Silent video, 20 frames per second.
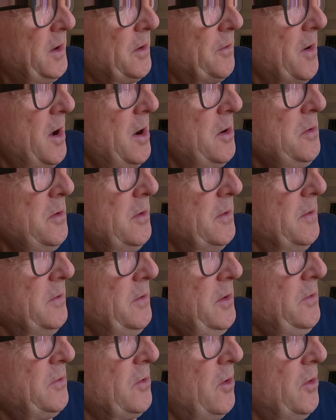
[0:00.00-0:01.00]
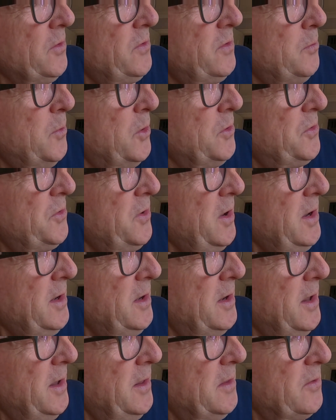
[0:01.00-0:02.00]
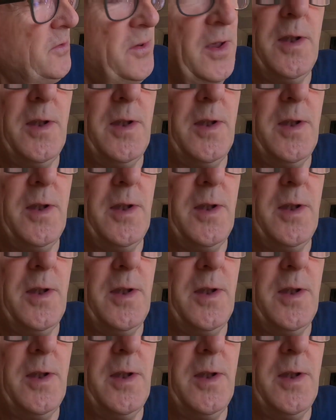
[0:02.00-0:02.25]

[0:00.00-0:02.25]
Figaro. This item was seen near the